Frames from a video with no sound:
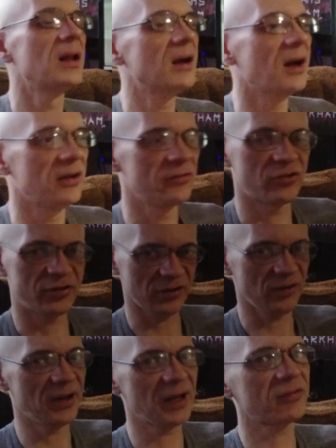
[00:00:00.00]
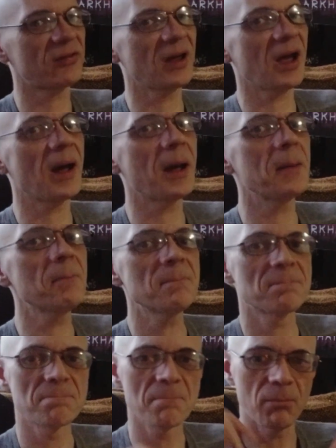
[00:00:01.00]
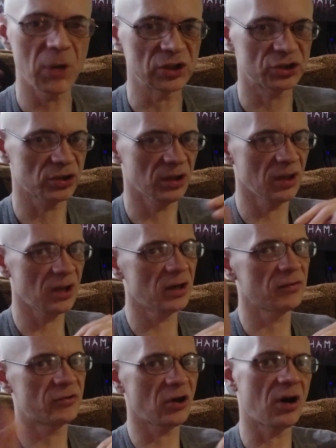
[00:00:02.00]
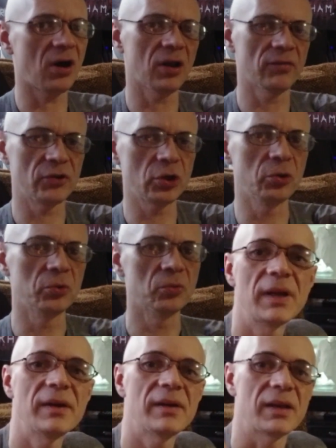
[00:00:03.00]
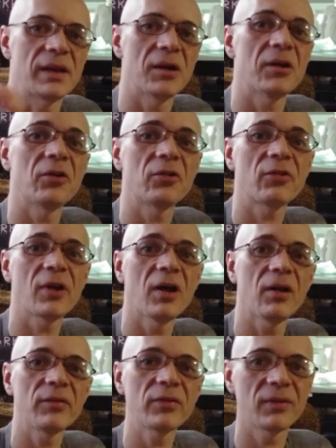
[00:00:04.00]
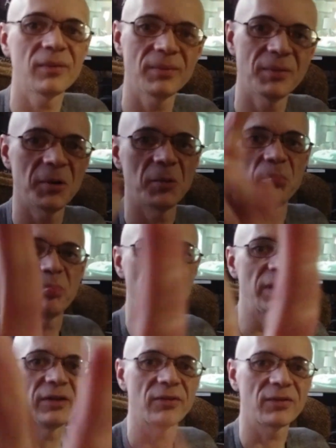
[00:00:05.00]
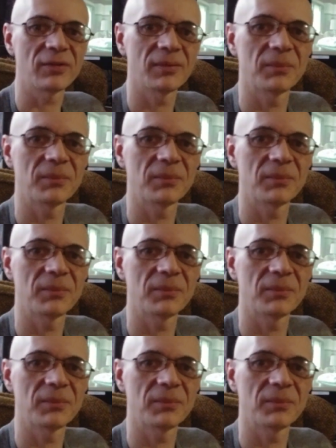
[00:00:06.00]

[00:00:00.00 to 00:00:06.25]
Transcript: Until next time, much love to all of you. Take care of yourselves. Peace.